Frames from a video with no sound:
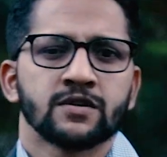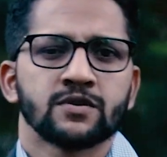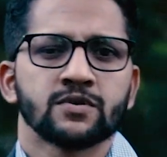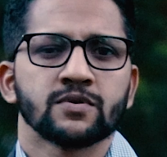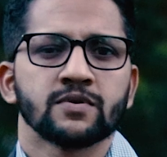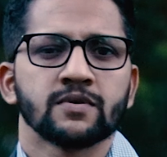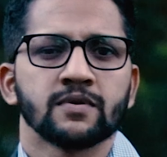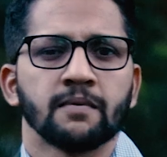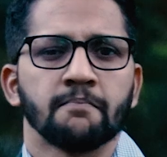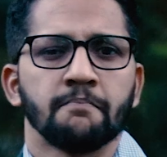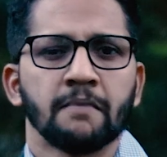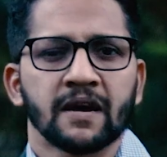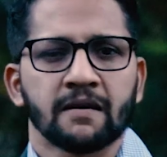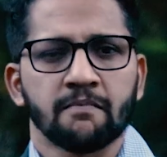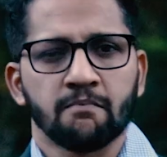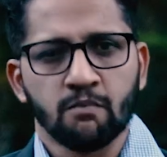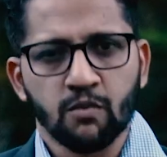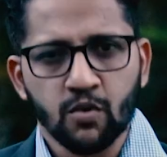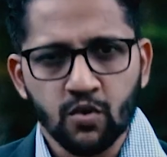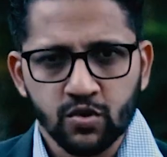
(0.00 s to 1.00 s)
to make
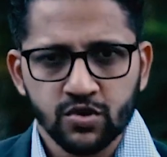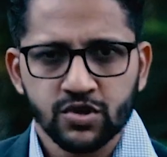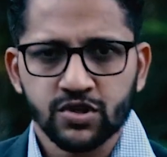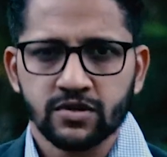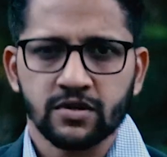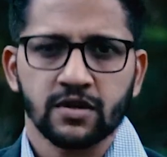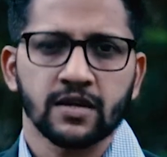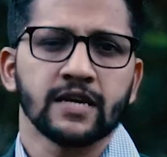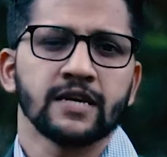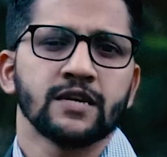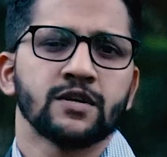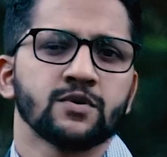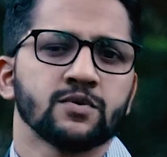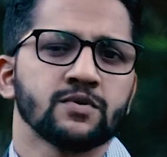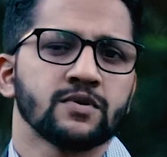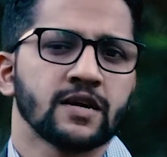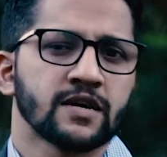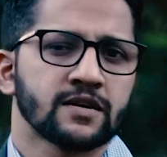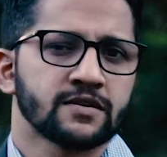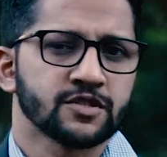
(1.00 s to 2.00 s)
most into
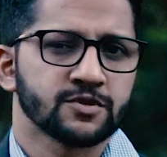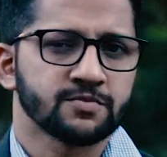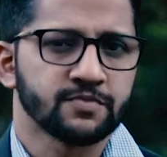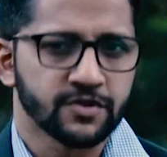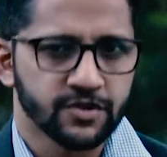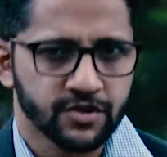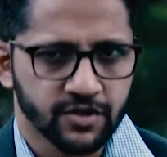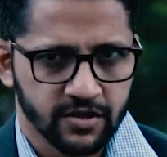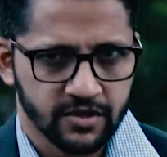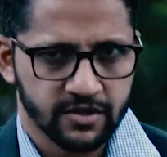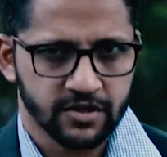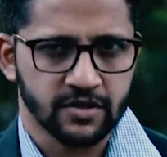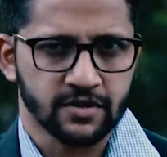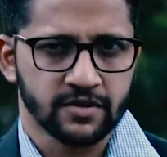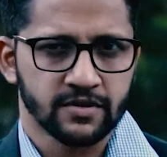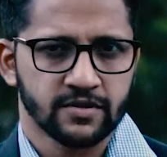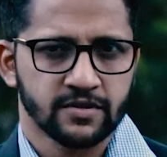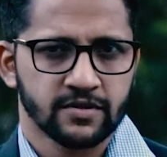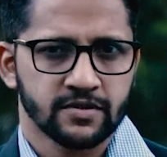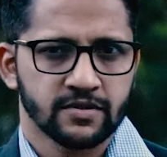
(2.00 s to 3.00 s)
their spiritual
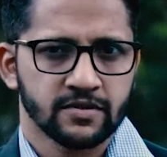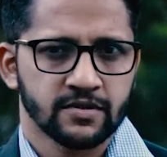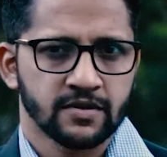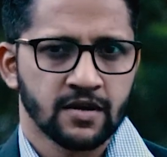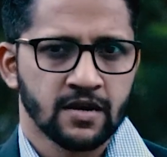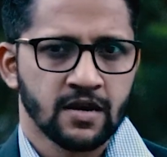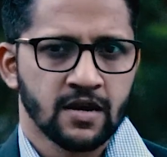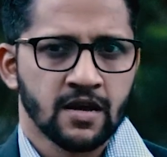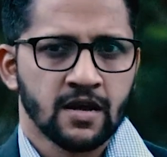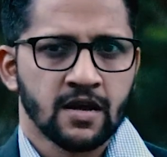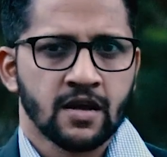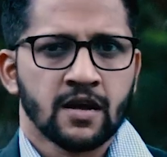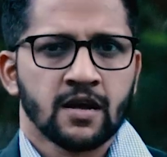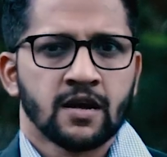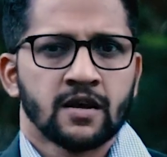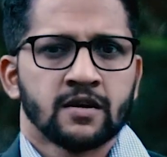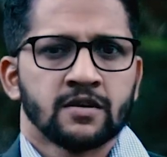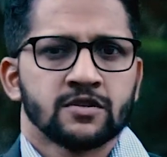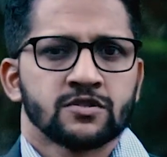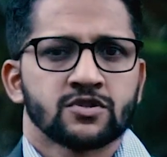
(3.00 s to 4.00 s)
journeys.
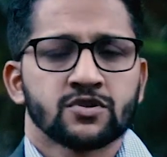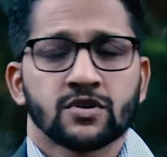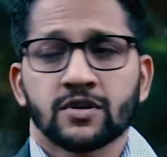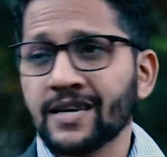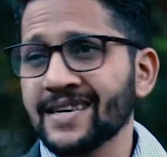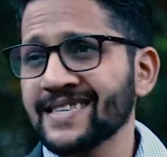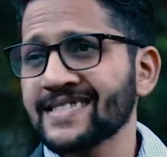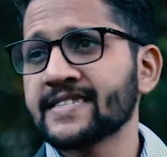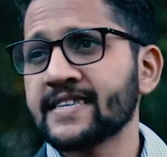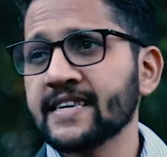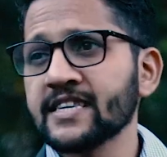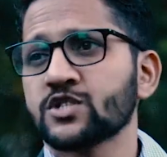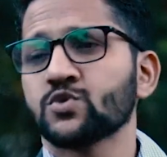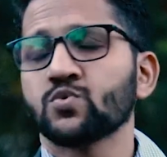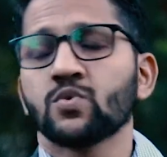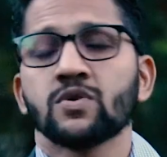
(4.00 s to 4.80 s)
So yes, this